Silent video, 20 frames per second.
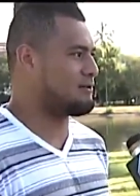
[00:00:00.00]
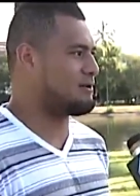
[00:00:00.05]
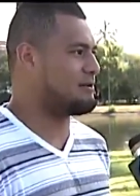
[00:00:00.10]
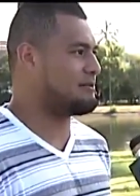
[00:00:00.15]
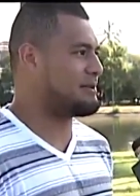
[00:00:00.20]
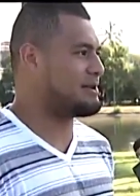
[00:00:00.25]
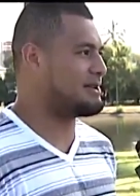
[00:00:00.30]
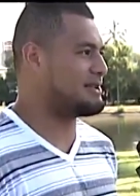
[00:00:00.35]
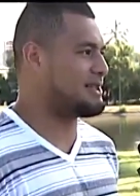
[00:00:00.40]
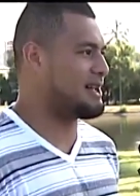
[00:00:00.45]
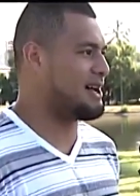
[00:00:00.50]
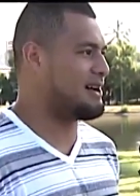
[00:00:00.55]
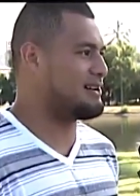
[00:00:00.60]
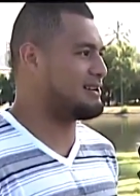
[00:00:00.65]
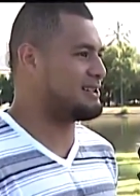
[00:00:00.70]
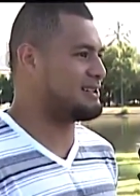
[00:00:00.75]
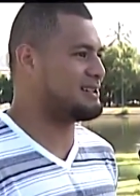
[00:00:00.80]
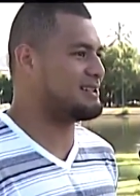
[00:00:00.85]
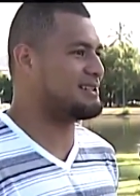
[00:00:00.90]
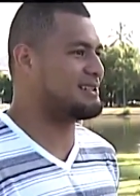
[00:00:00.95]
the rugby style
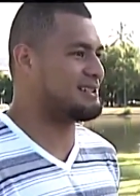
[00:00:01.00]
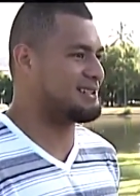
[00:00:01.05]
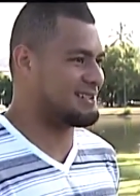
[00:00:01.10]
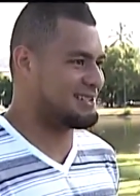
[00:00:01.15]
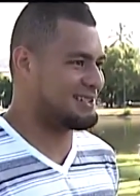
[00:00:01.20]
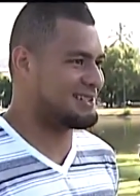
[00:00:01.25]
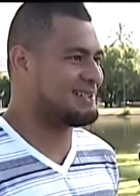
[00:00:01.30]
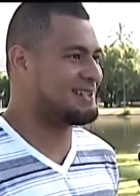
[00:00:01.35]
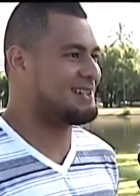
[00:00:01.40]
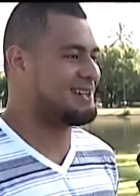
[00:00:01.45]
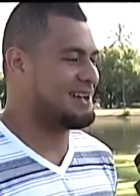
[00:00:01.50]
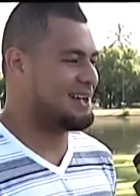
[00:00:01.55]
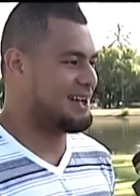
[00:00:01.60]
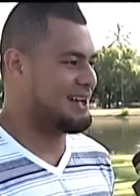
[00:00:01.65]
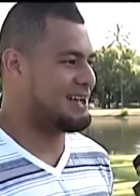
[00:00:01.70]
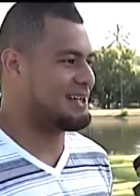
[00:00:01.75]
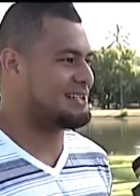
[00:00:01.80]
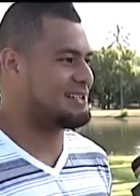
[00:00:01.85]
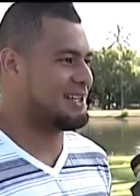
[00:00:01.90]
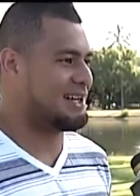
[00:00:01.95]
is
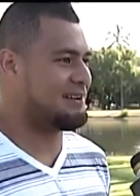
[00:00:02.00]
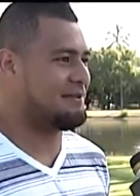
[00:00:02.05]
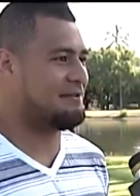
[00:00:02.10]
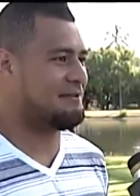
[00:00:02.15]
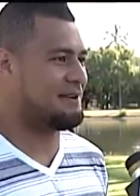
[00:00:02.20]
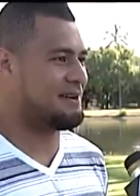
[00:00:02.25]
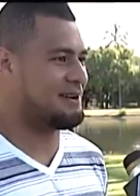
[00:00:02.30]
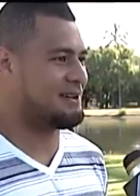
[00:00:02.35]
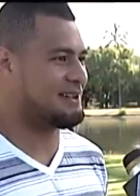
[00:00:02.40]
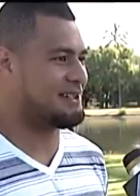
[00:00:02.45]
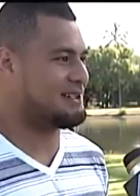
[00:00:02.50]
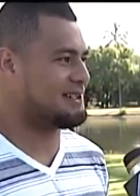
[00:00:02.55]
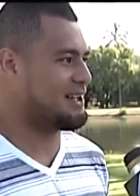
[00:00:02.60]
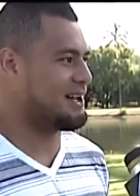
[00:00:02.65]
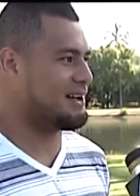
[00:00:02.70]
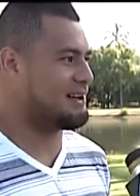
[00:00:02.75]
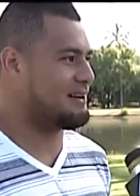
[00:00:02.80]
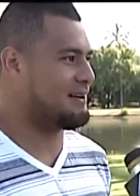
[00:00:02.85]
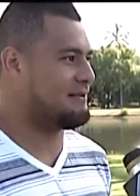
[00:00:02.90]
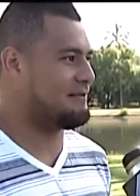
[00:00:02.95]
is a lot of fun. It's a
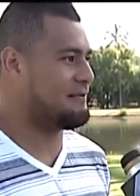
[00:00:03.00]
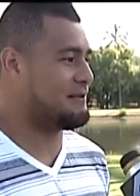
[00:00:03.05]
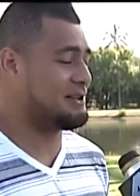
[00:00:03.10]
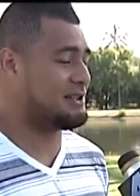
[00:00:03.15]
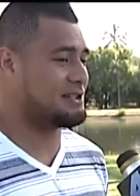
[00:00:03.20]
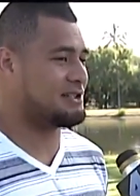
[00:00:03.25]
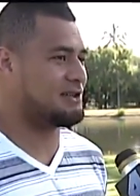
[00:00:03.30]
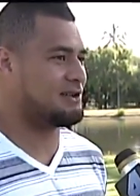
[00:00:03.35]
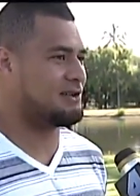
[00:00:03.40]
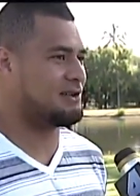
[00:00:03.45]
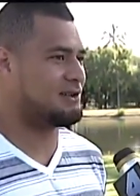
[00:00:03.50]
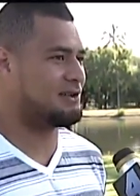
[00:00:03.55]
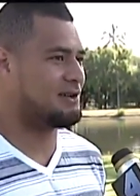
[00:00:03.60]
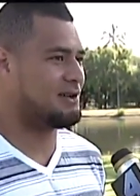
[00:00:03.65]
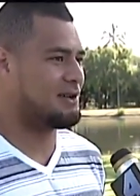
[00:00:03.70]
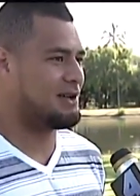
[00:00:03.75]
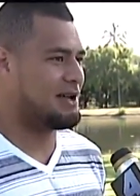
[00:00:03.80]
lot of physical.